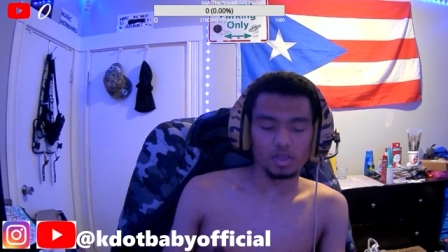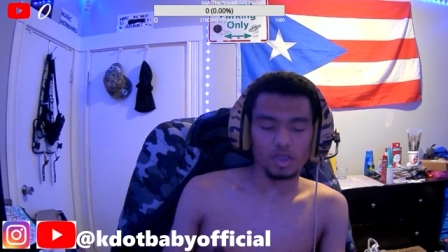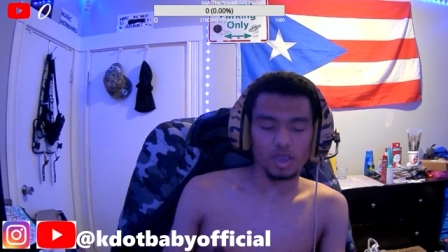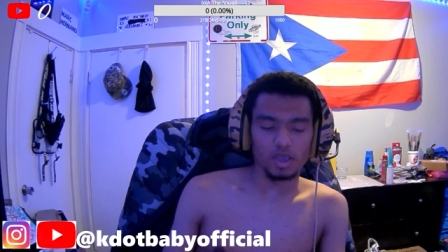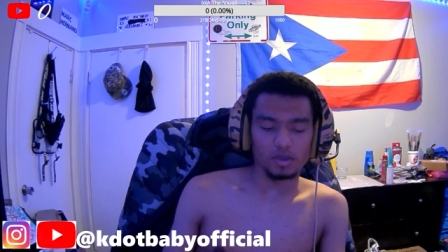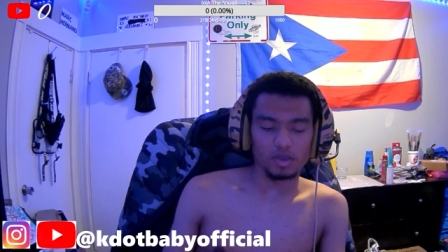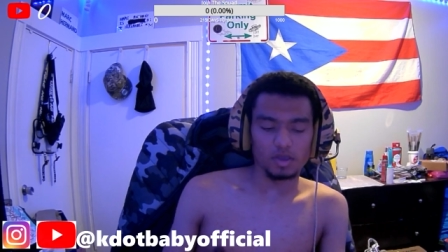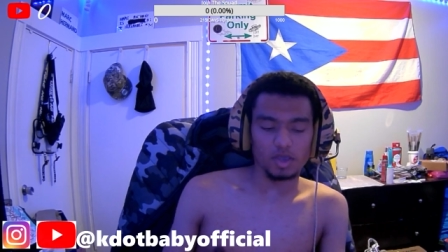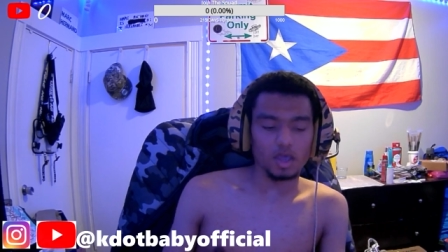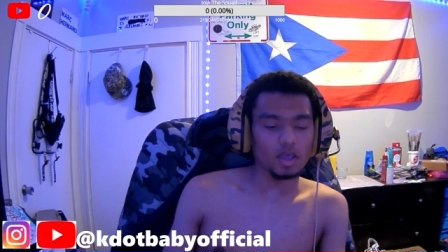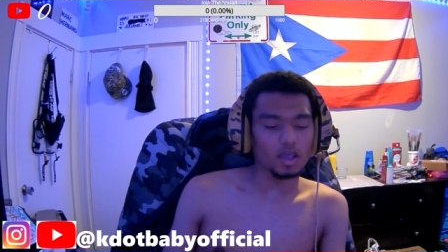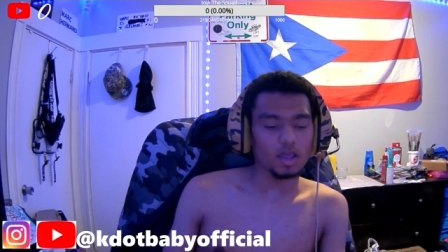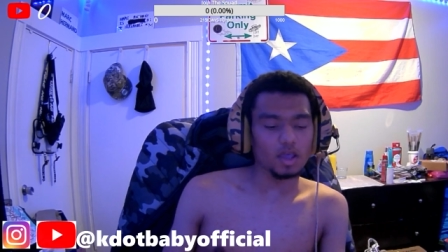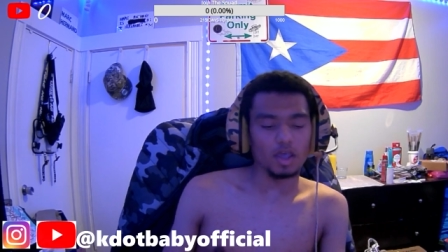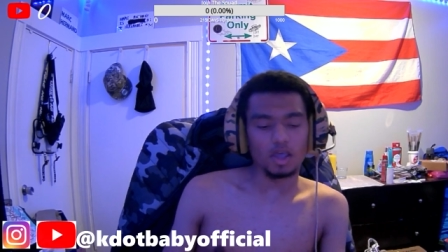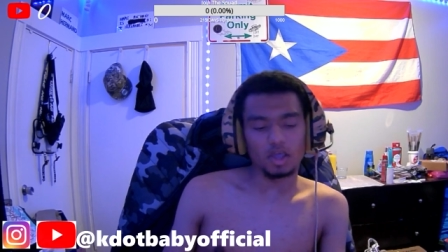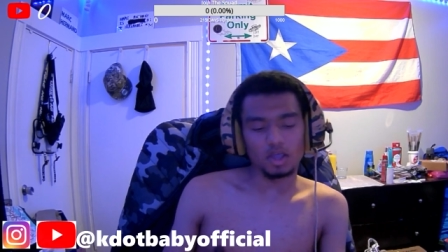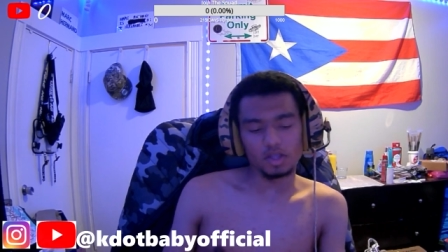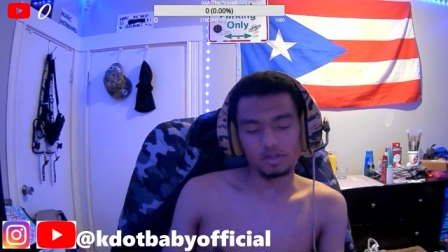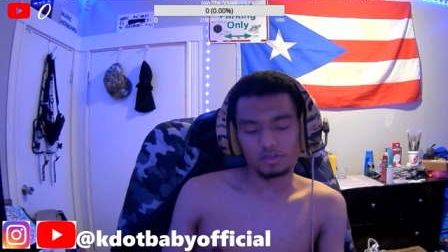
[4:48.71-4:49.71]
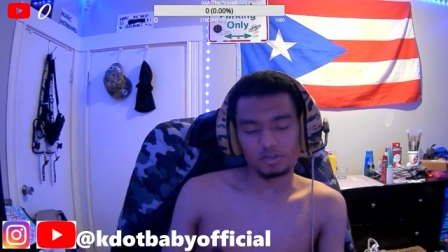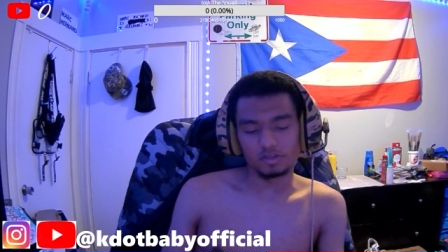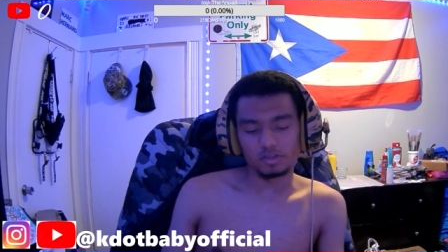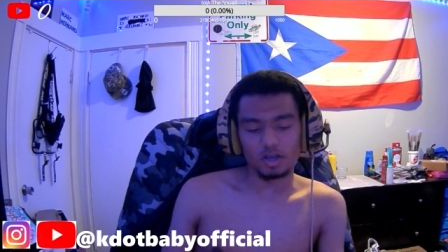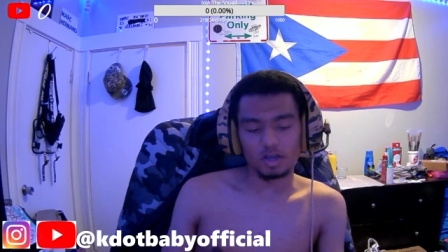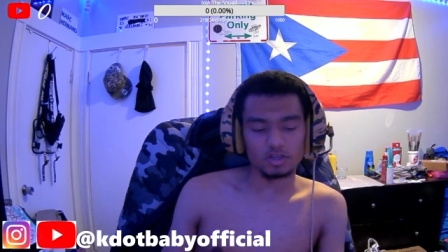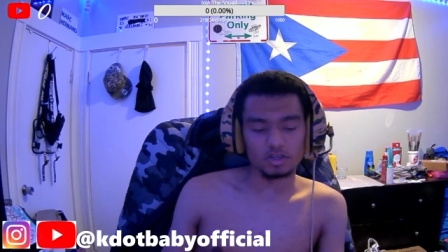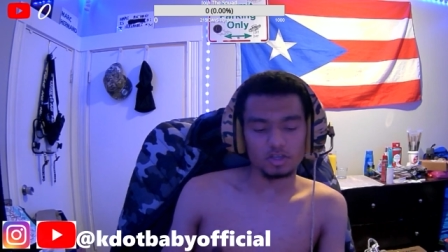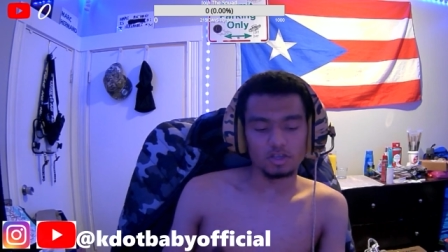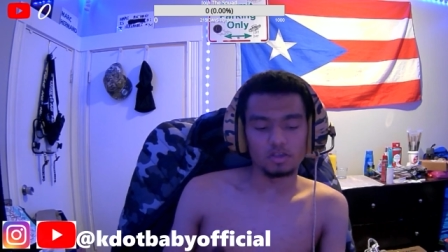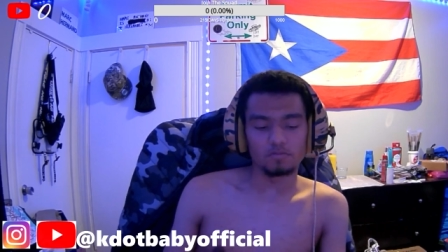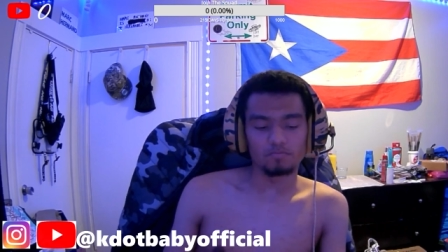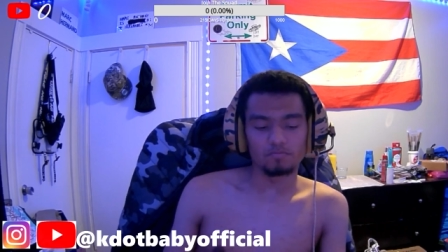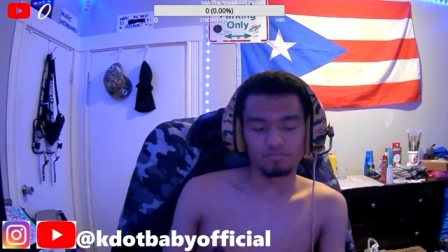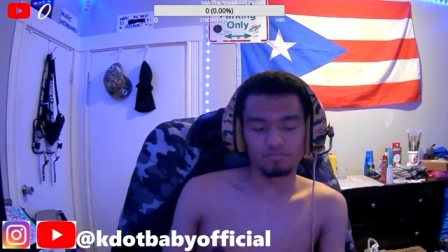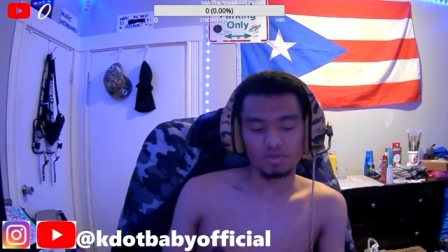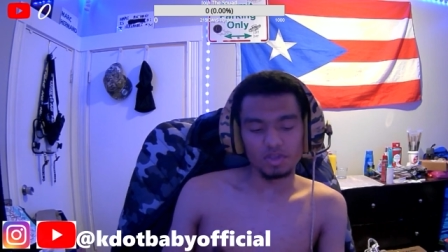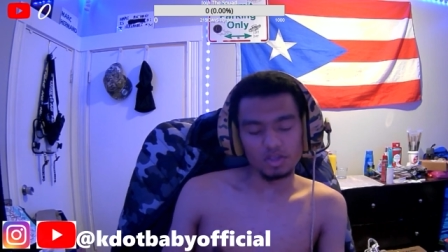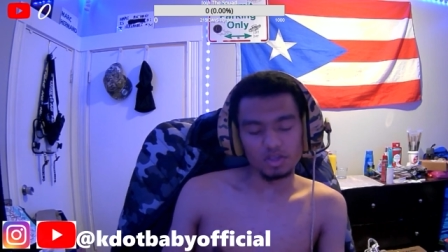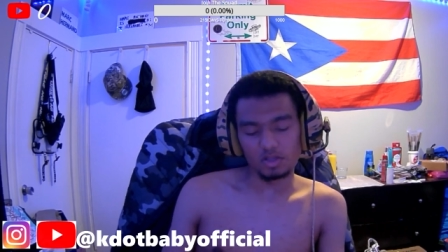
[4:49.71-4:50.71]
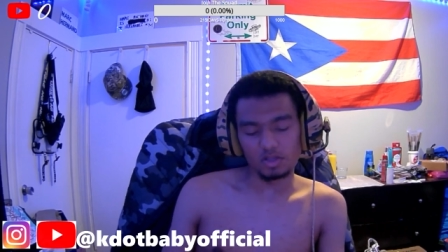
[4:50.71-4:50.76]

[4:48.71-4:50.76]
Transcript: aka Dougie B.